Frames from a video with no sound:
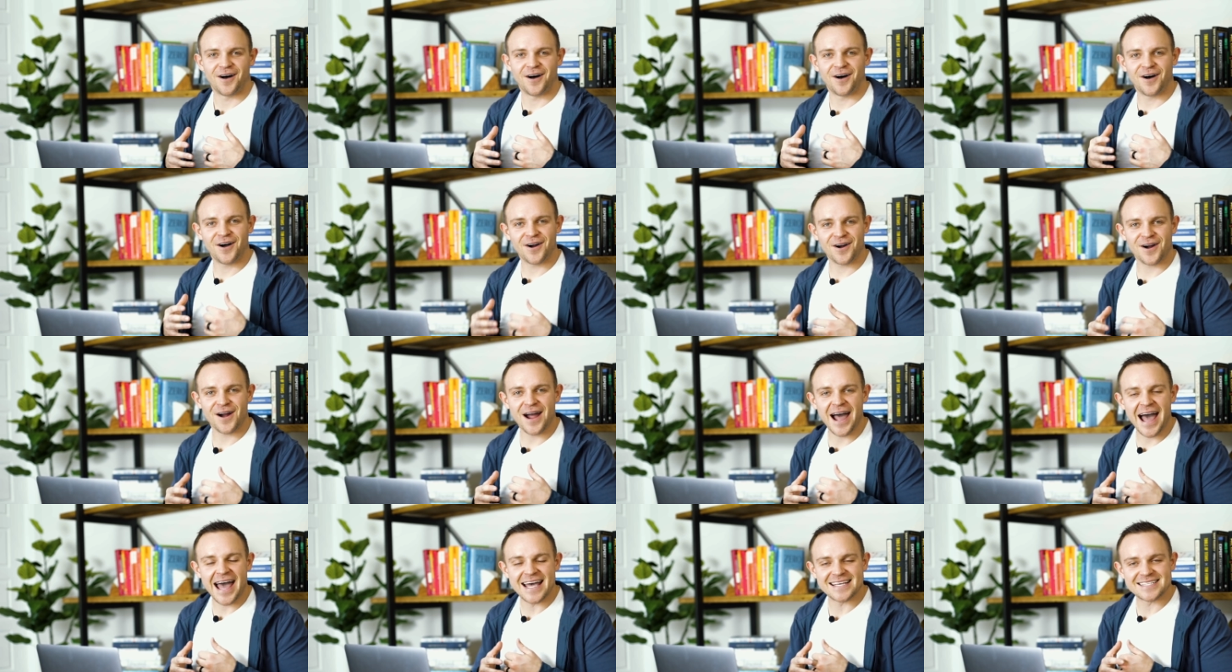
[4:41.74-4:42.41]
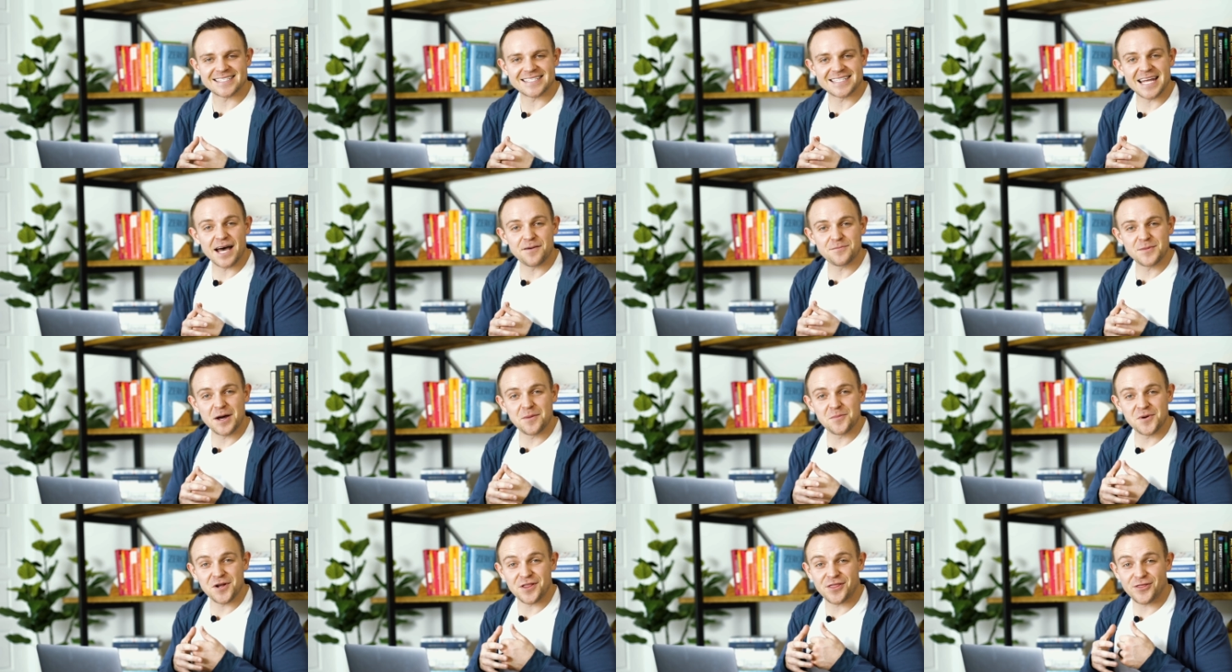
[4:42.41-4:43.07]
All right, step
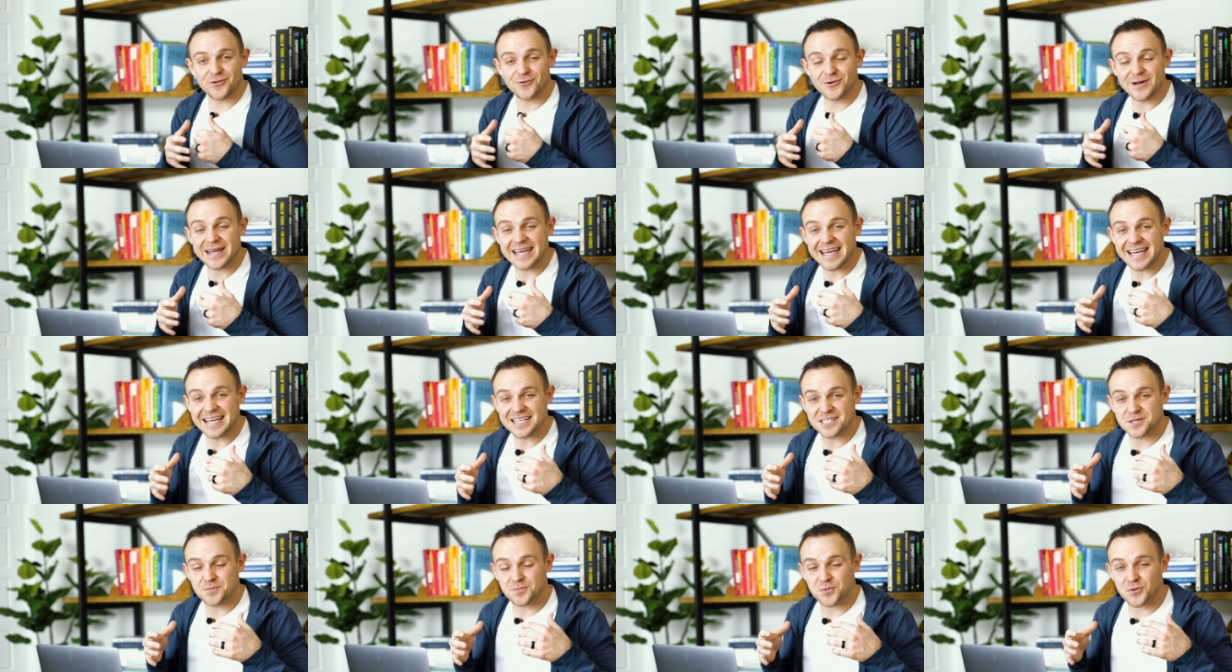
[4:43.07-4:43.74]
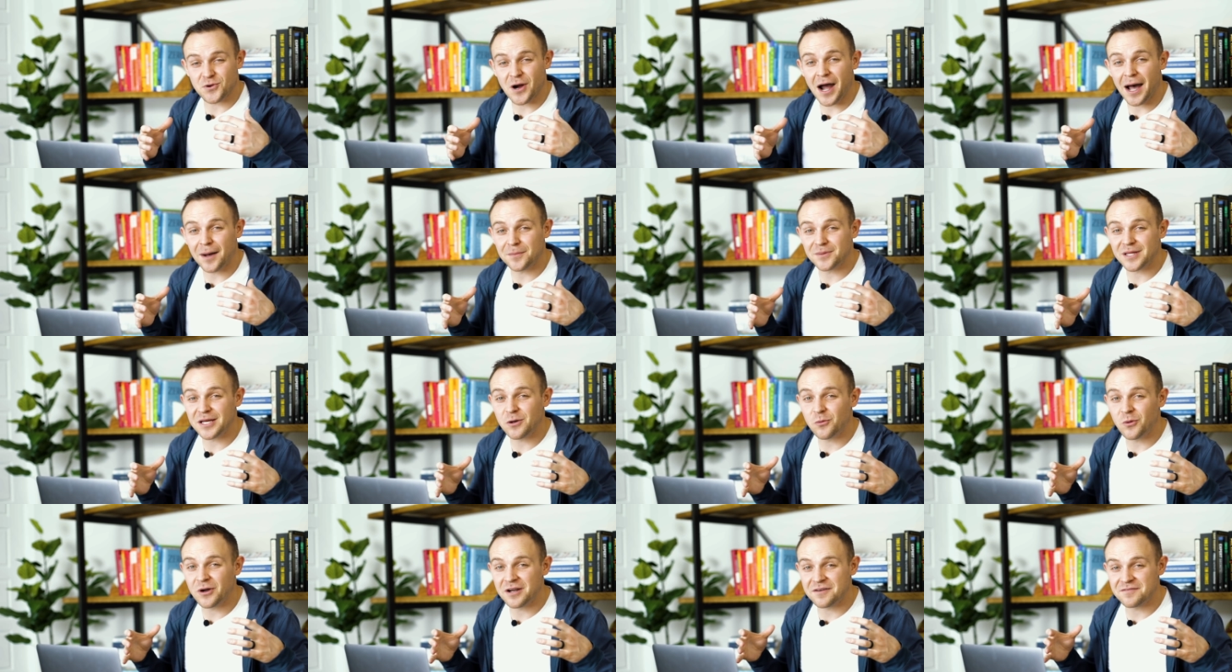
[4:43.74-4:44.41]
number three is
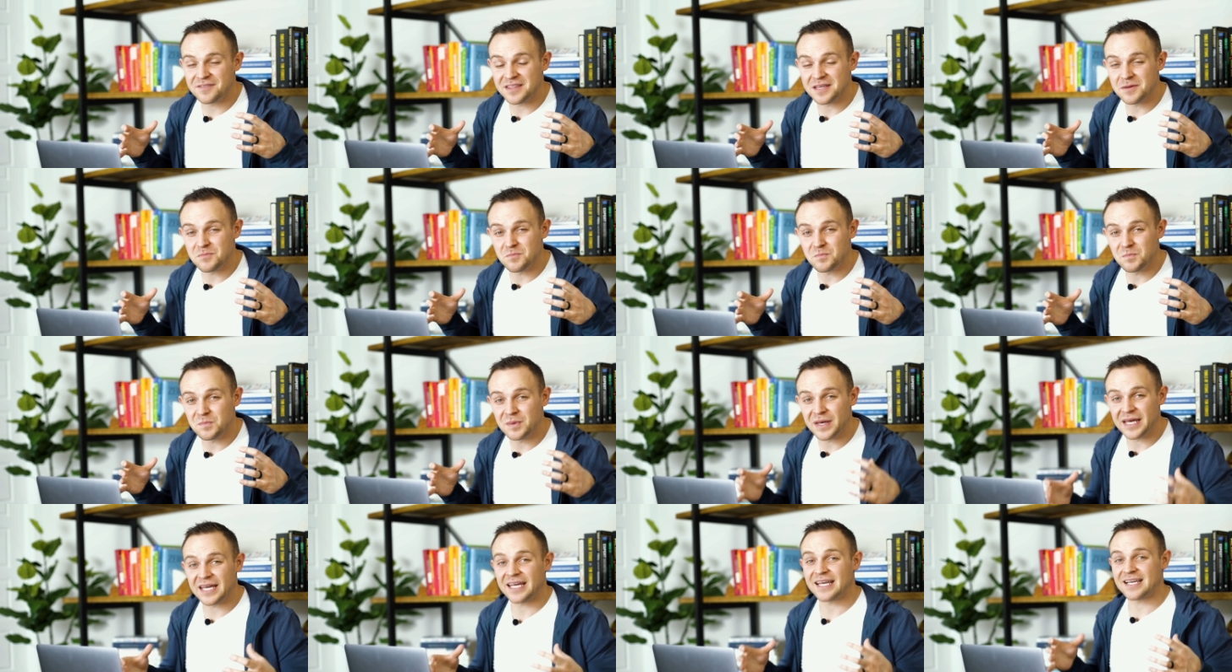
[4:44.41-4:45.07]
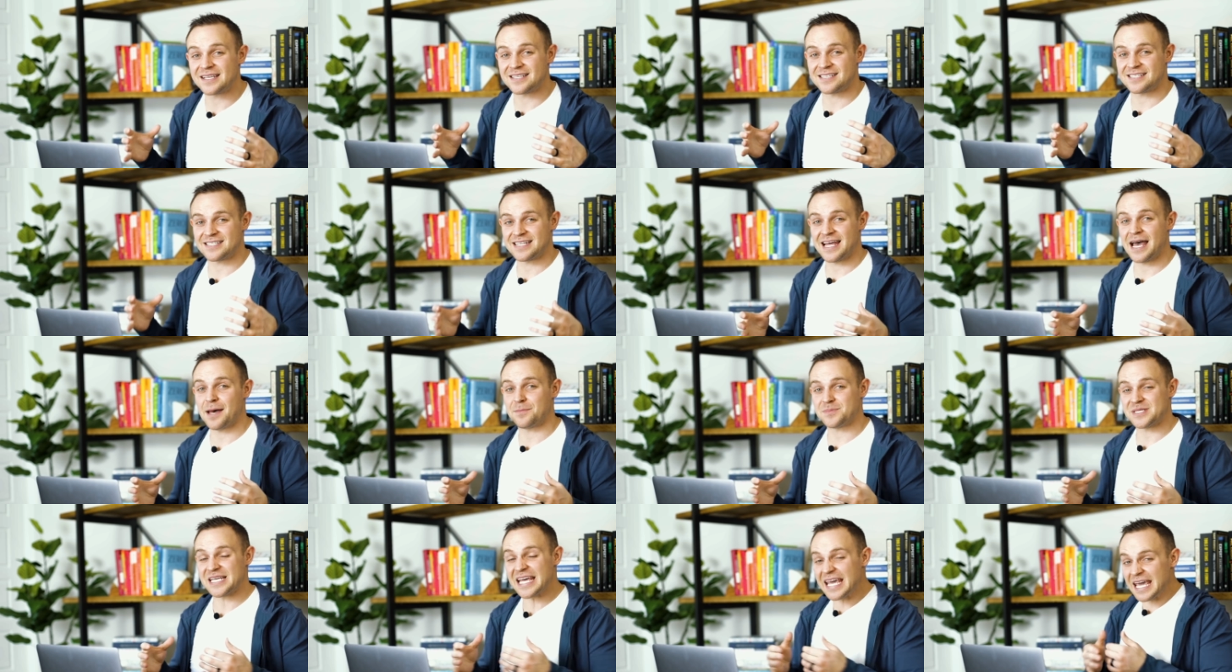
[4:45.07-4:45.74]
probably one of the biggest
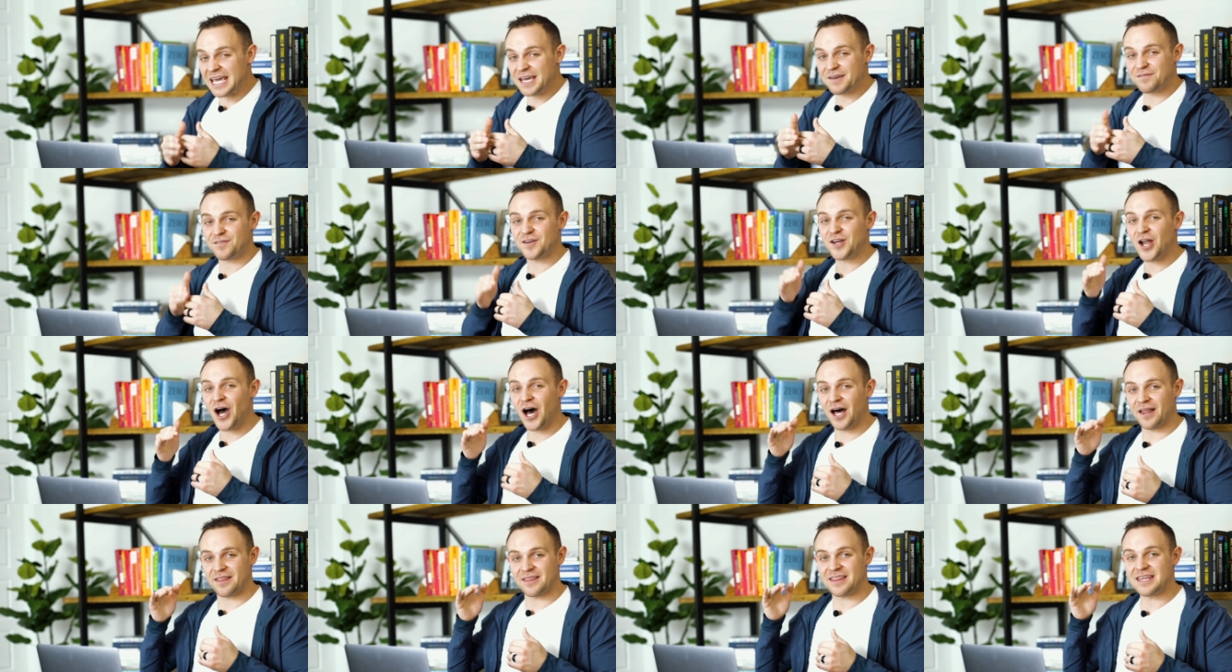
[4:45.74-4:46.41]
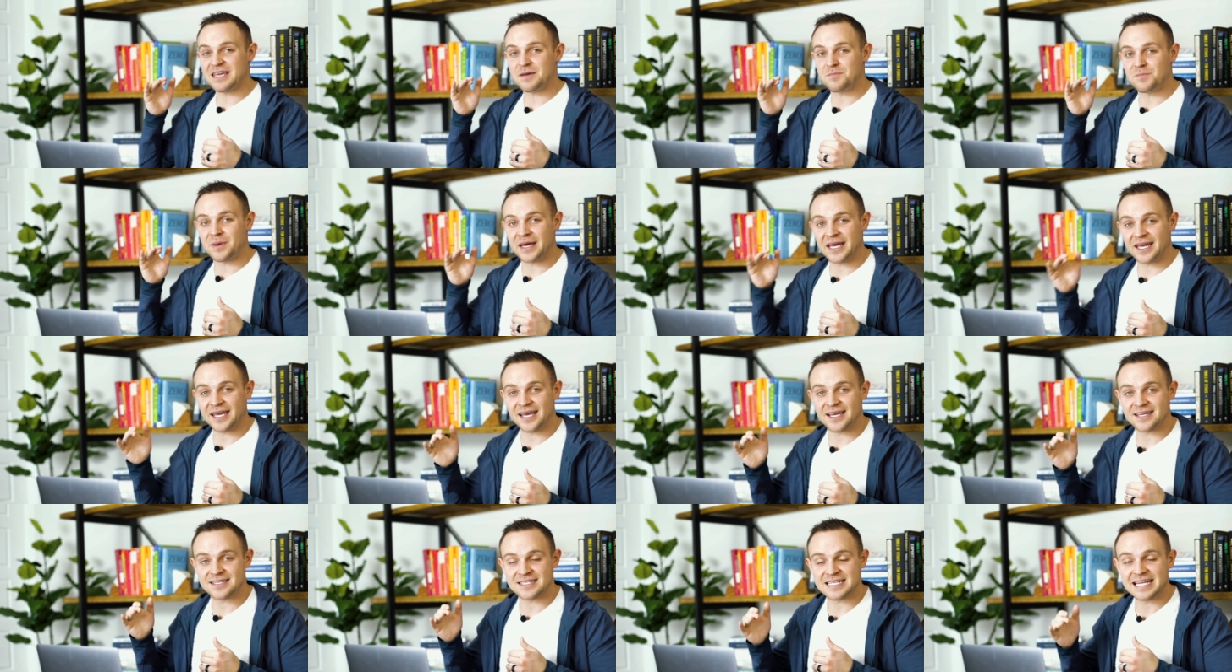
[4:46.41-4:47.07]
steps, if not the
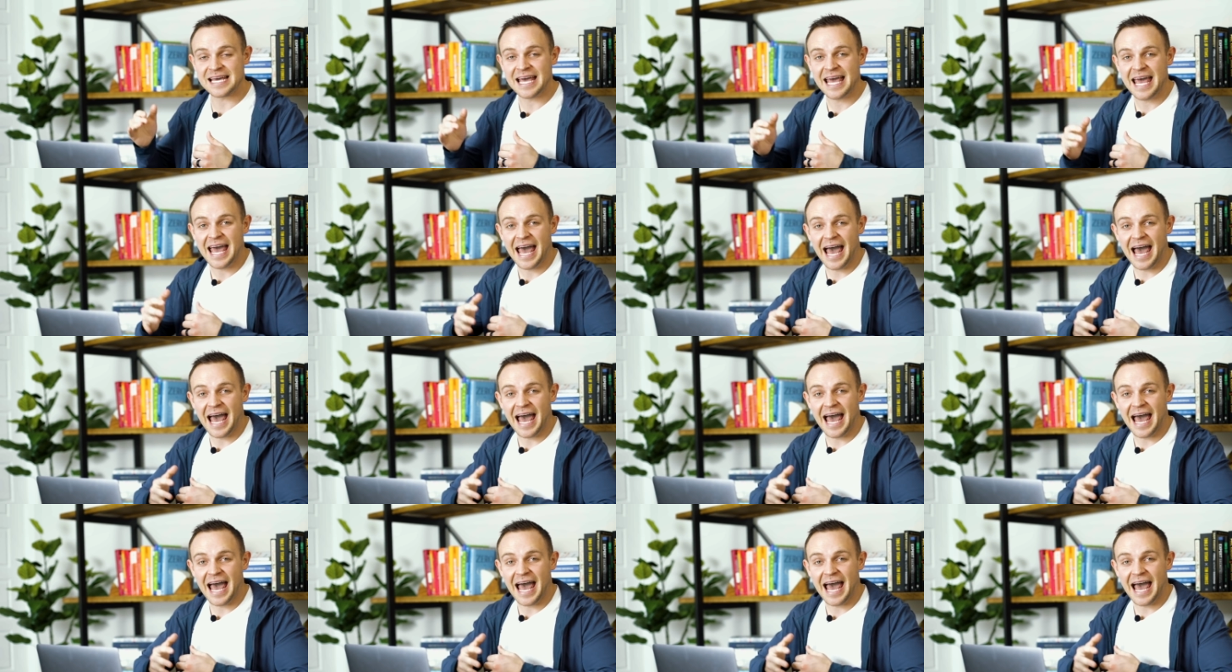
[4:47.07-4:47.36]
biggest,